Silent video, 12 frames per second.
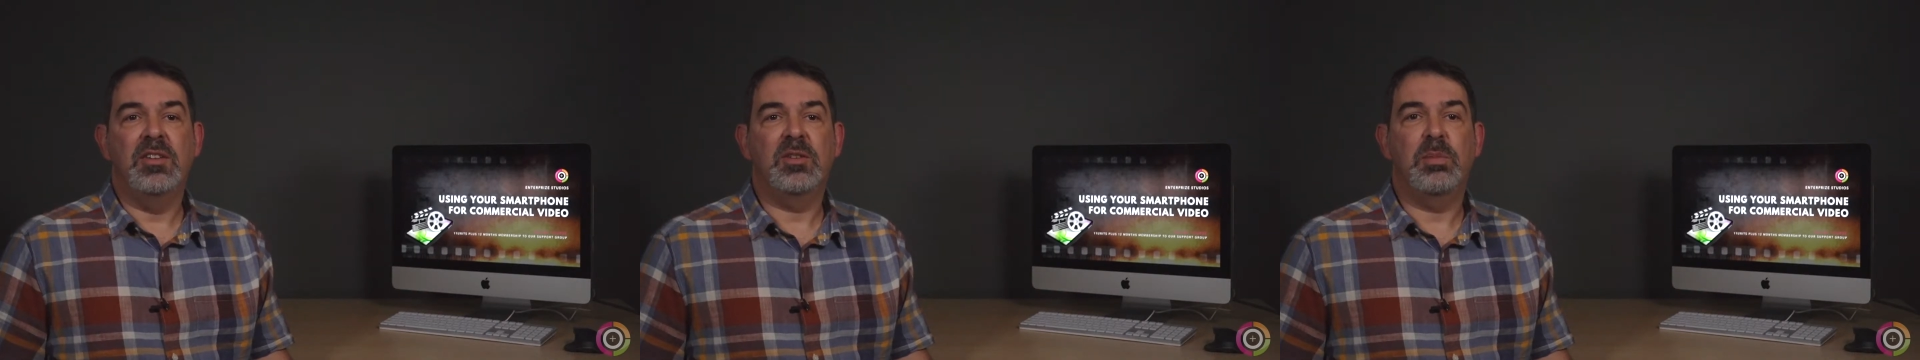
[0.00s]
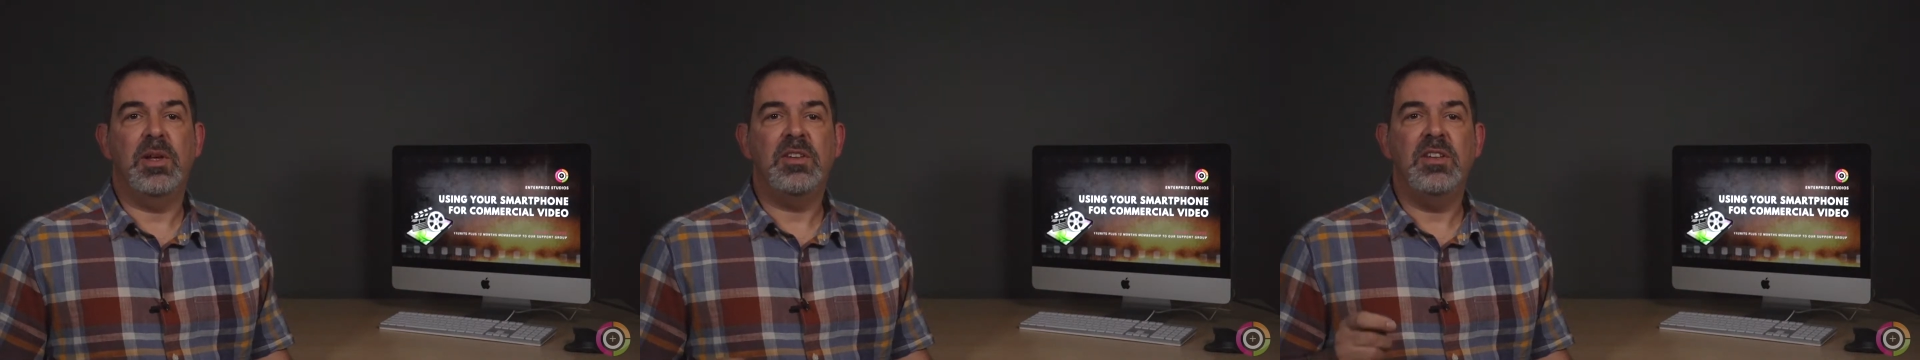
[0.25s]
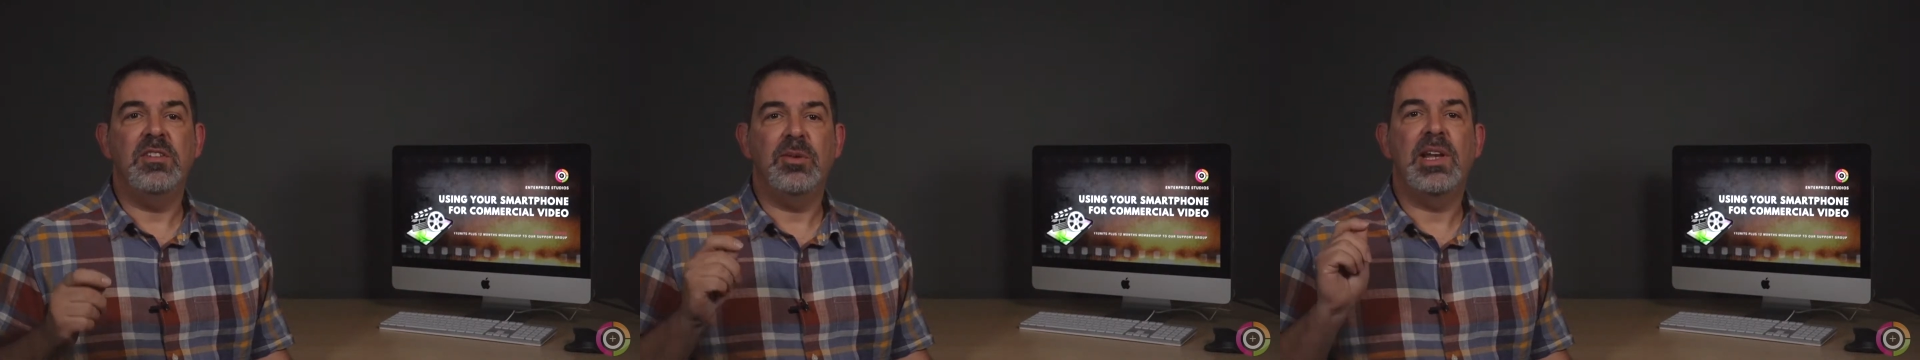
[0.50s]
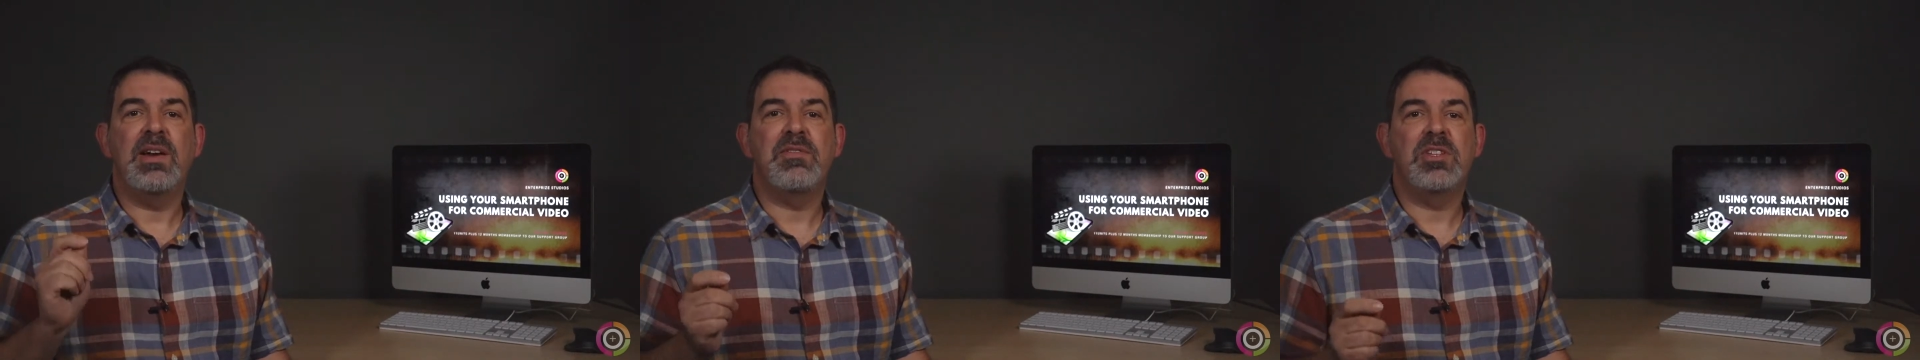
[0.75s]
split into
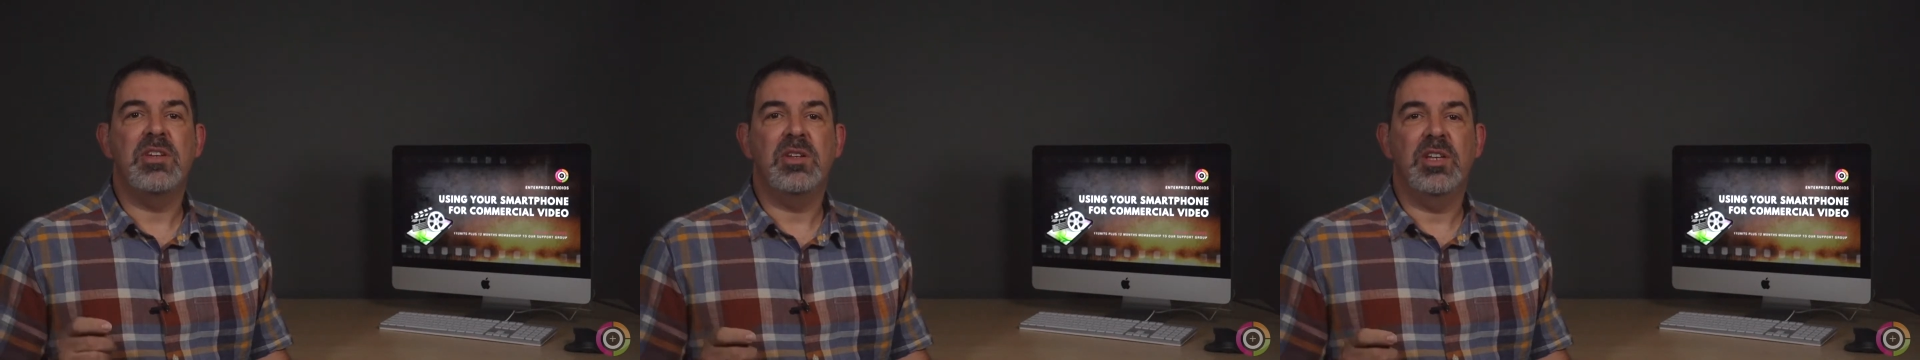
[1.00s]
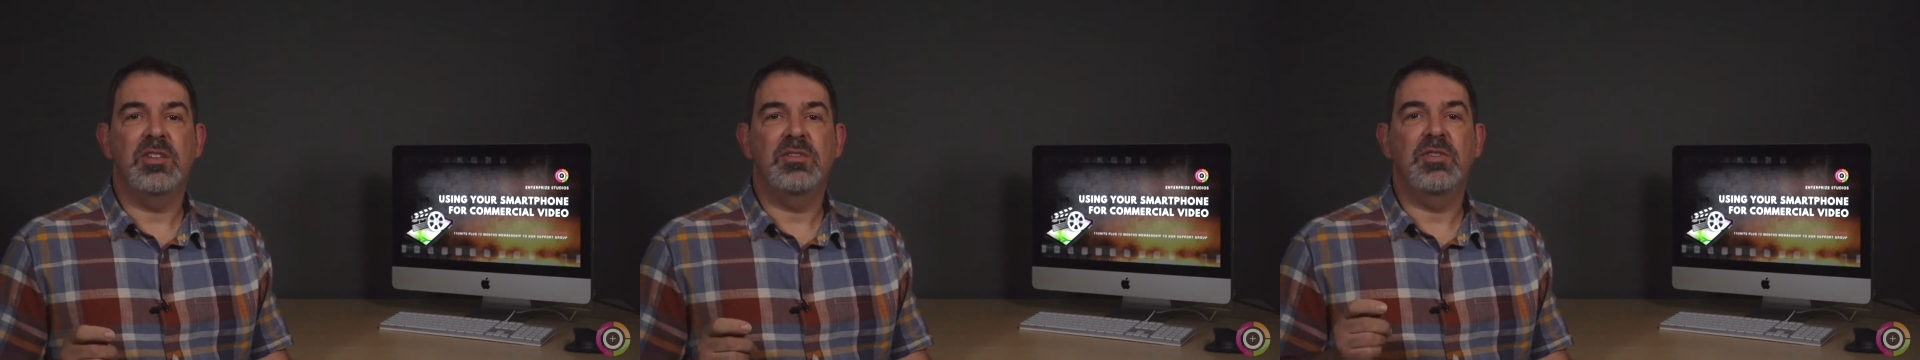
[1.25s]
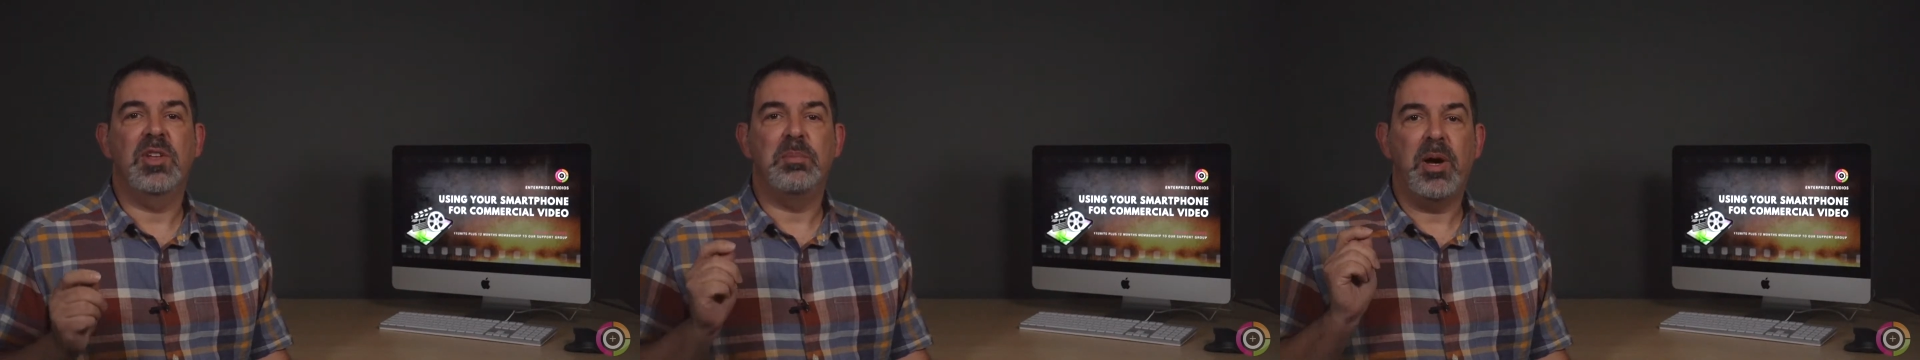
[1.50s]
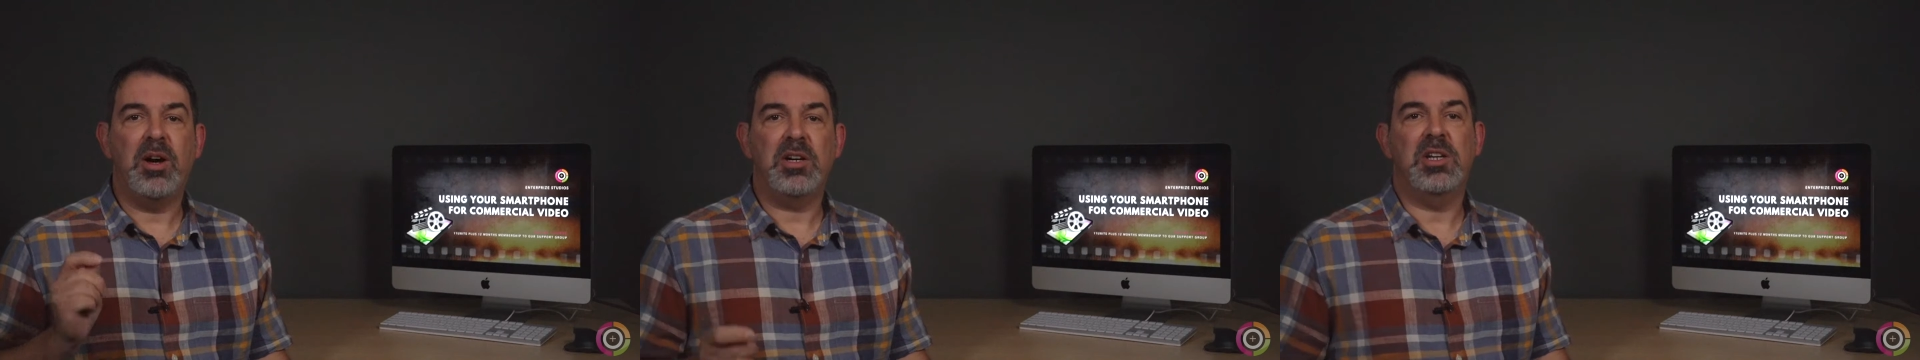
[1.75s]
11 units for the
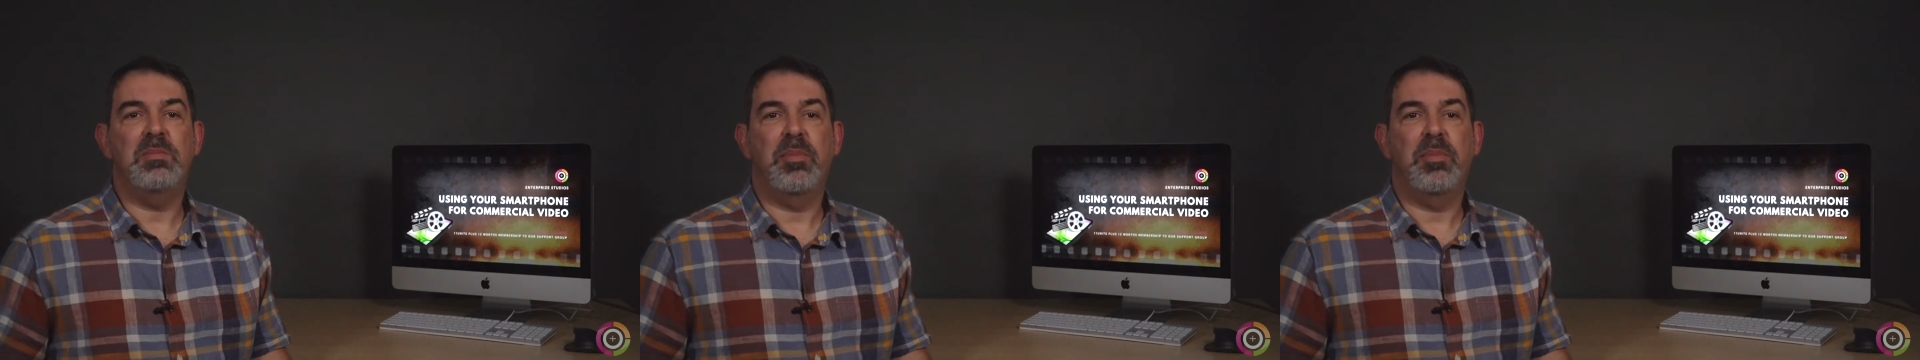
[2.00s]
bargain